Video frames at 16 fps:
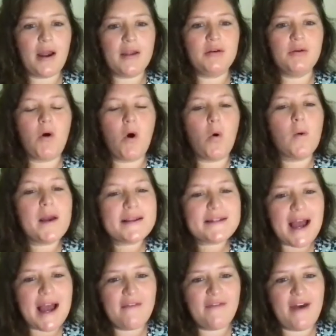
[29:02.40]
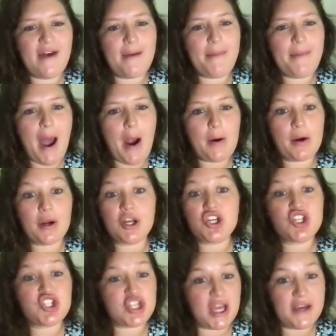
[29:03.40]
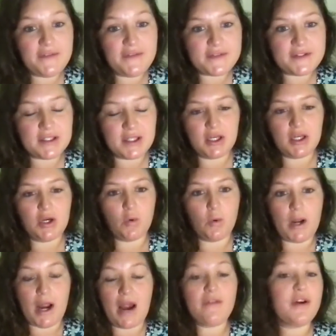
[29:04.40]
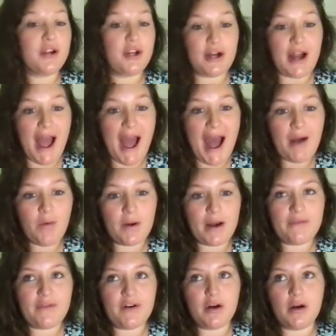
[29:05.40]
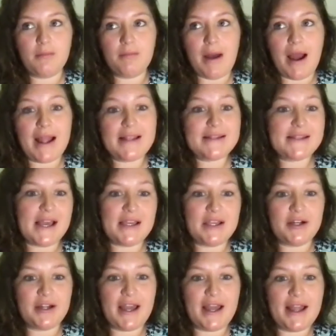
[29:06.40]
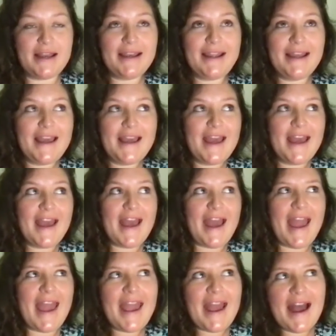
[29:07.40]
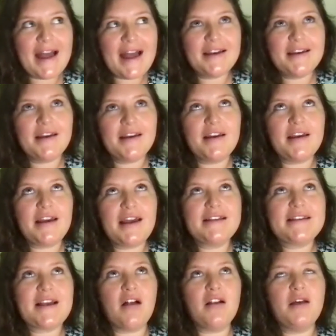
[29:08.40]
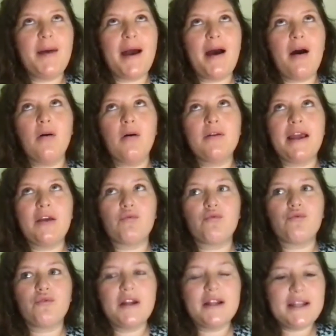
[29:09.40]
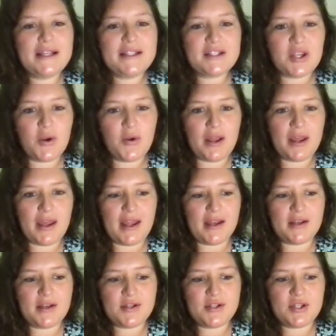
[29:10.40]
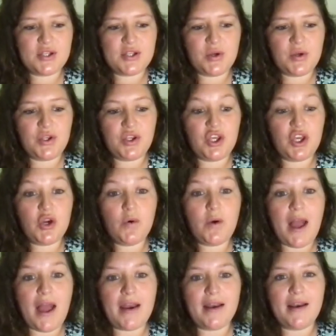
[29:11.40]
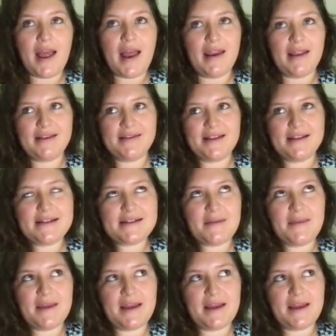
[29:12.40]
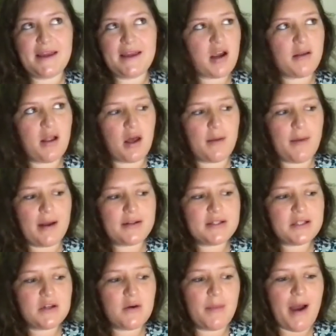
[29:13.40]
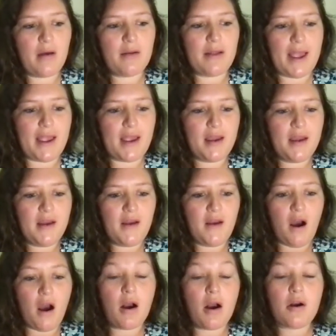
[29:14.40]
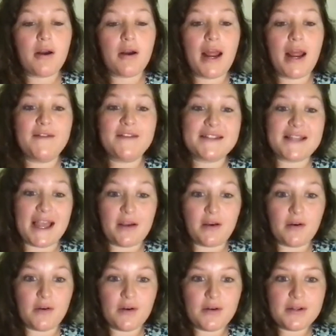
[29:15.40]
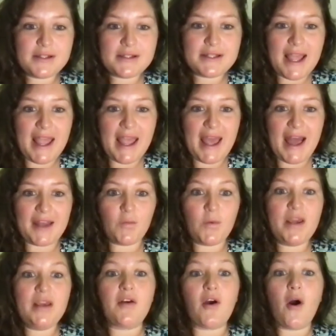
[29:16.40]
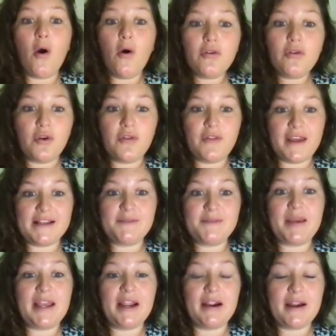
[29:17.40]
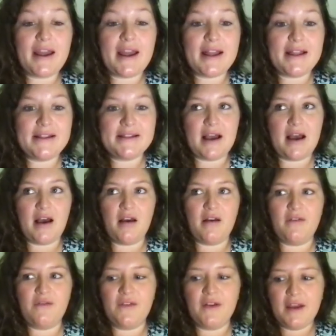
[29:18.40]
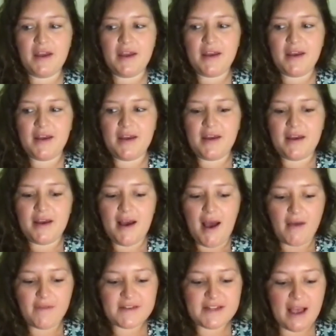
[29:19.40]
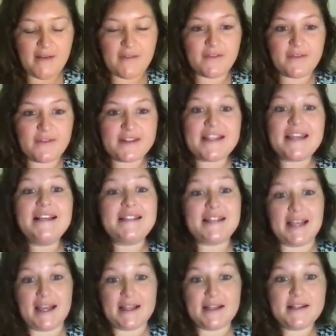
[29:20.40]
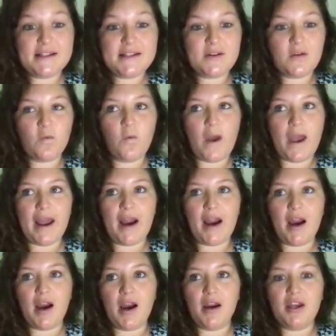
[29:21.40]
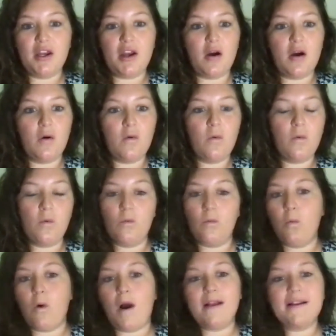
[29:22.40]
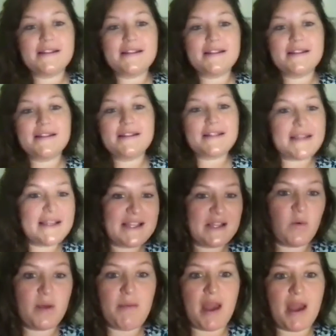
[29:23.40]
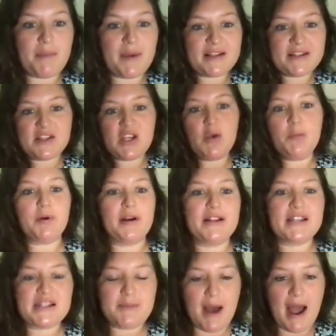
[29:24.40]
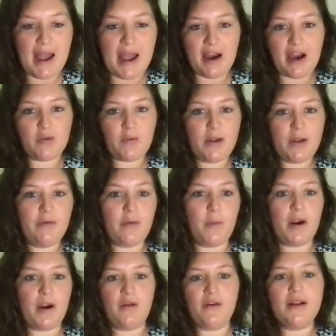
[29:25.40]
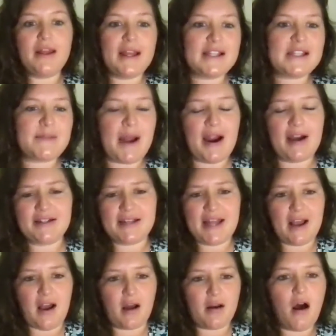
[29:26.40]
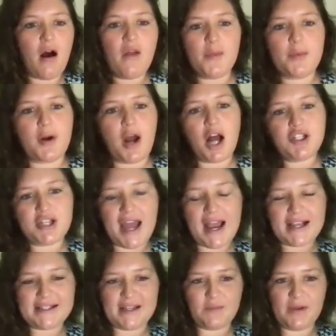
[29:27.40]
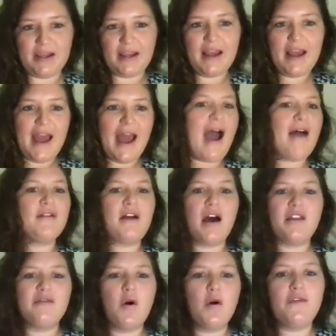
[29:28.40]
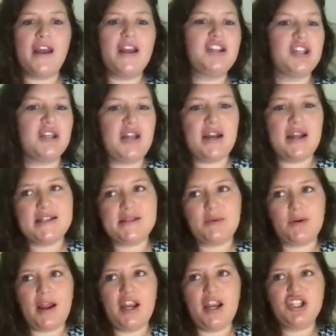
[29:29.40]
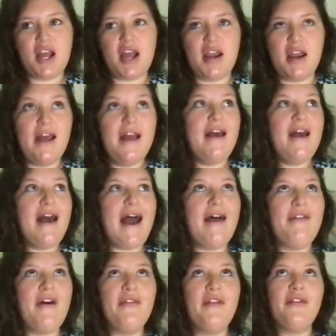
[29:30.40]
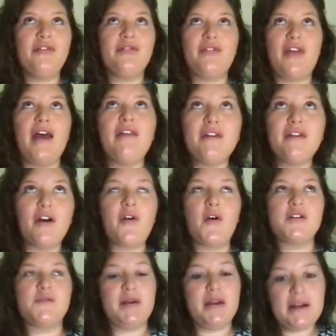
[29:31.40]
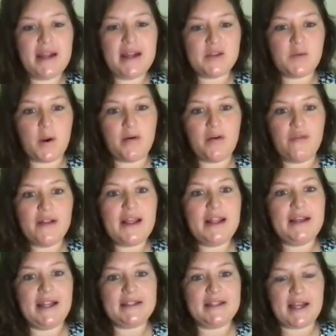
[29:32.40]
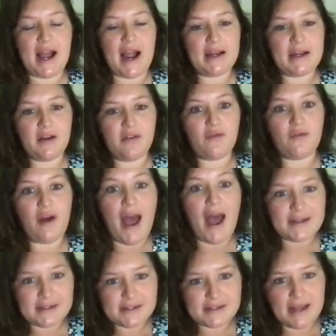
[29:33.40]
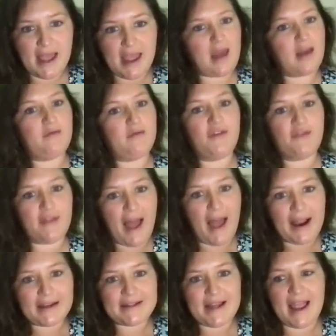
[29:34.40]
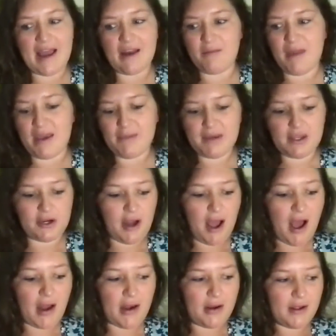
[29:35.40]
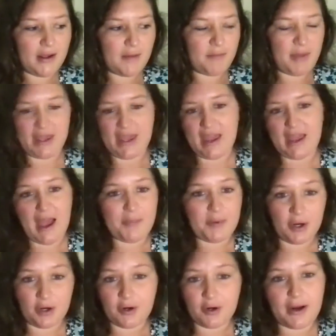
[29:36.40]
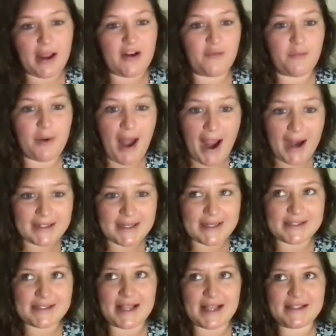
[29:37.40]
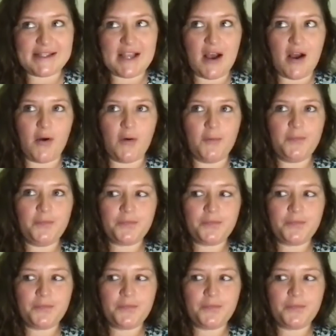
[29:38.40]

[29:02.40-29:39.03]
you always have that power to shift wherever you're at, whatever mindset you're in. And it's all about like really tuning into you. And this is something I talk a lot about too, about like our creative cycles, and we go through these periods of seasons where, you know, one season we might be super inspired. We're really inspired to take on all the projects, and we have a lot of motivation and inspiration. And then there are those periods where we really need to kind of rest and reflect, and maybe you're not picking up your creative practice. And so